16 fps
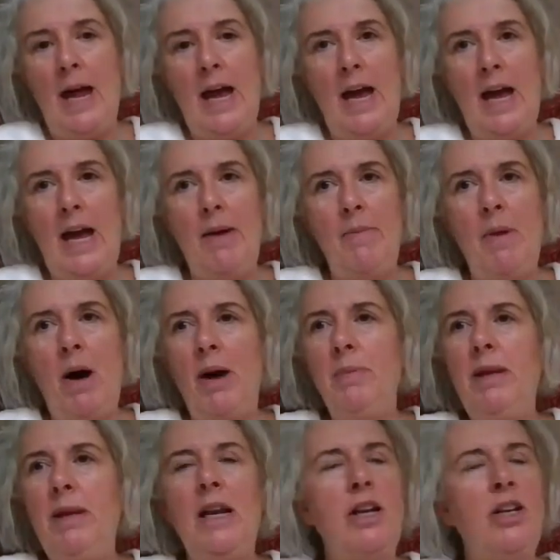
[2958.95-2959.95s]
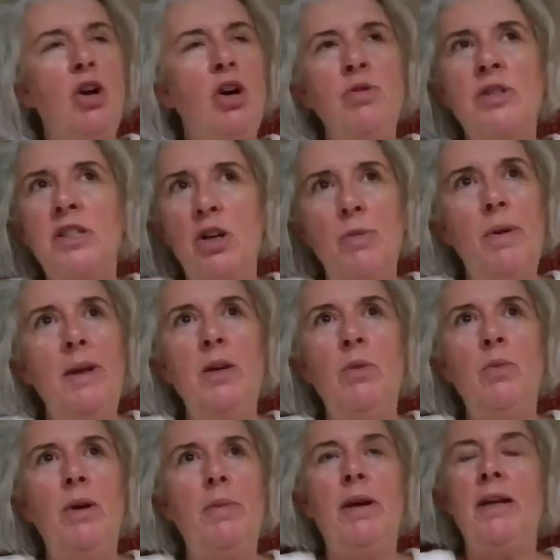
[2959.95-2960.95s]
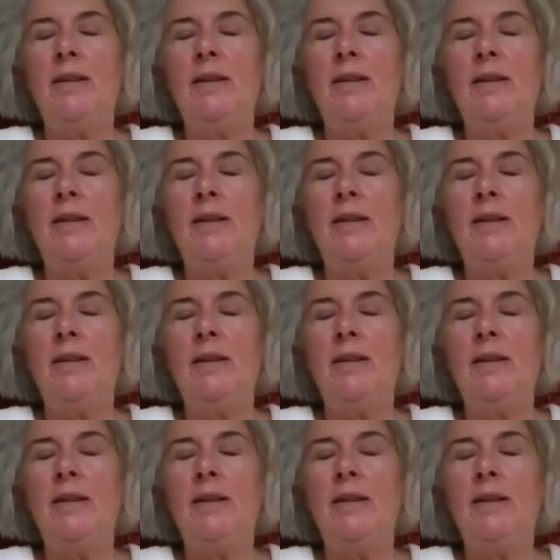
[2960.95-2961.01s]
I mean, I know so many women,